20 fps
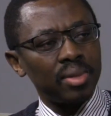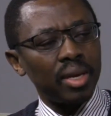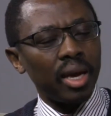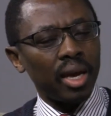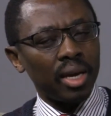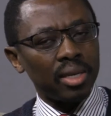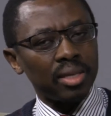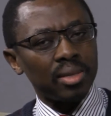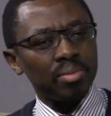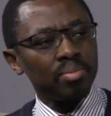
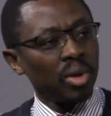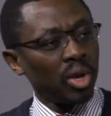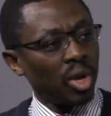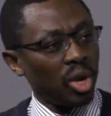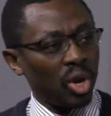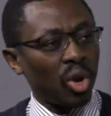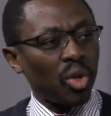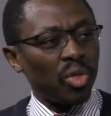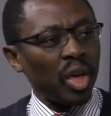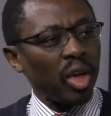Yes.
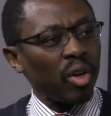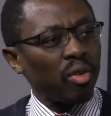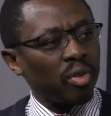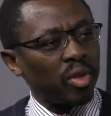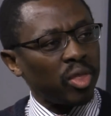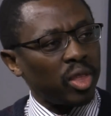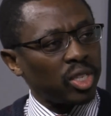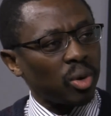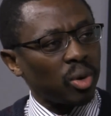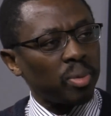No, thank you for
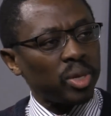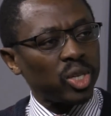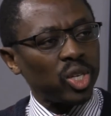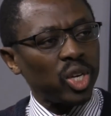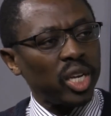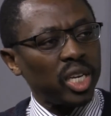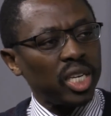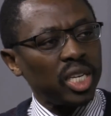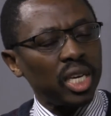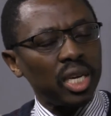this
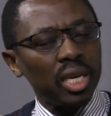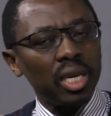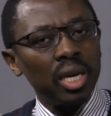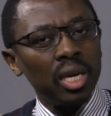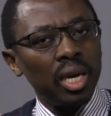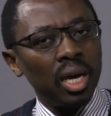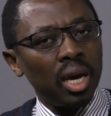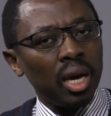opportunity.